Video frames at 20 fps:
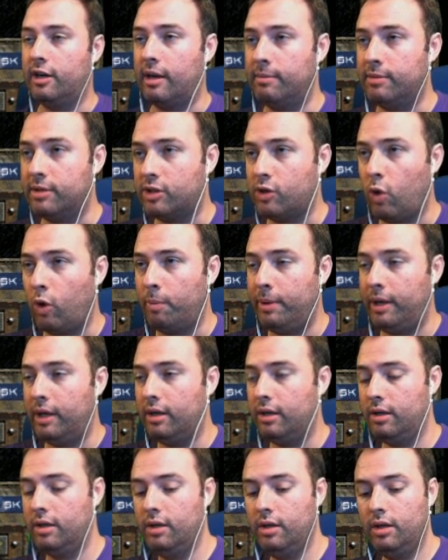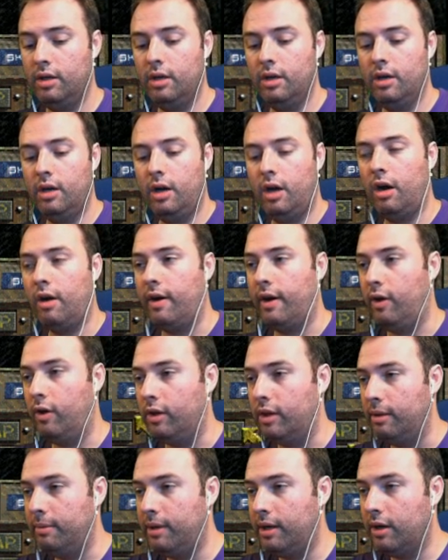comes the scorpion. Alright,
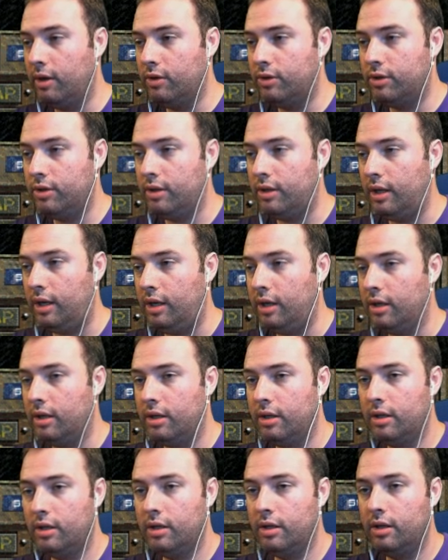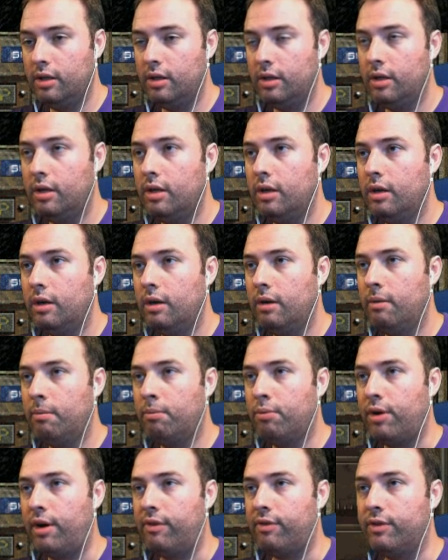hold on. Let me go to the
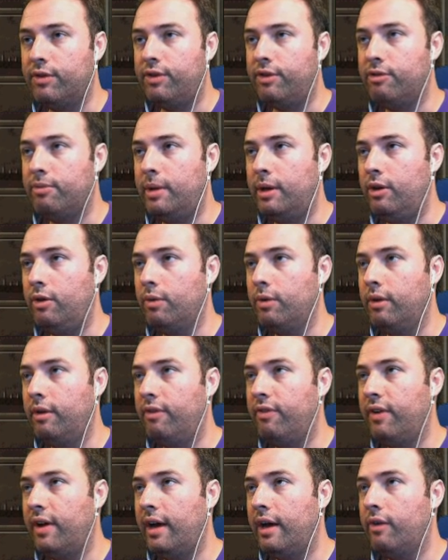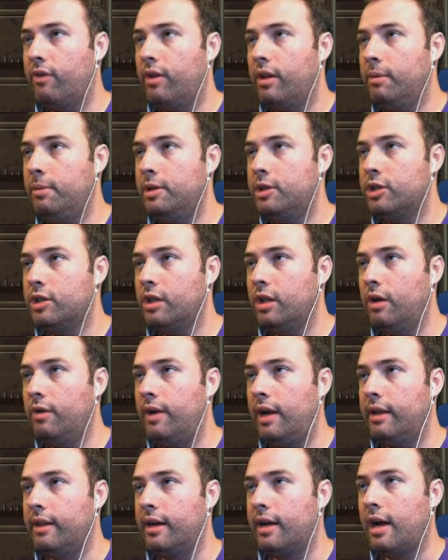preferences menu really fast. Let me slow
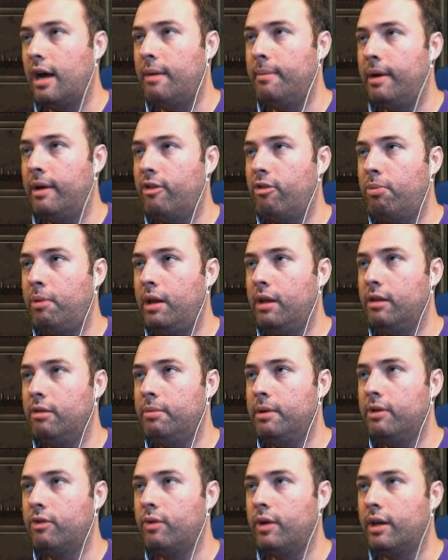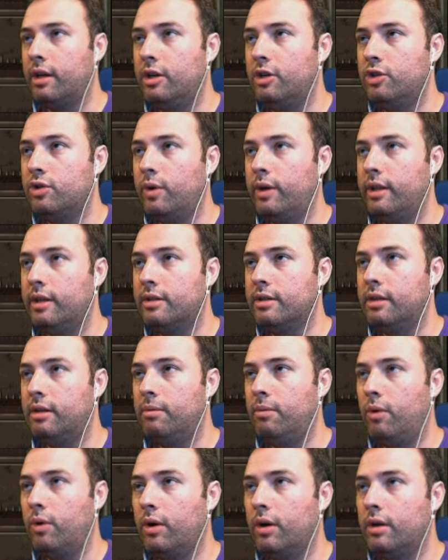down the combat speed a little bit so I can enjoy this a
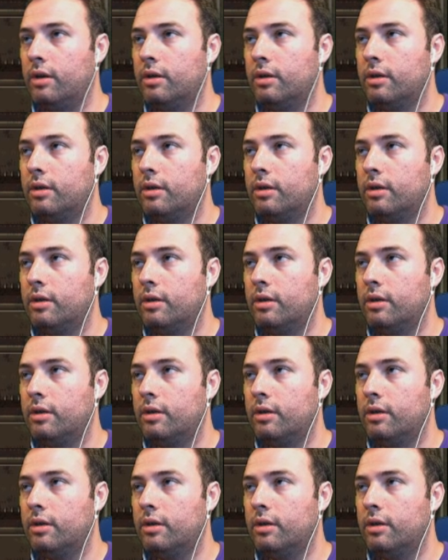little more.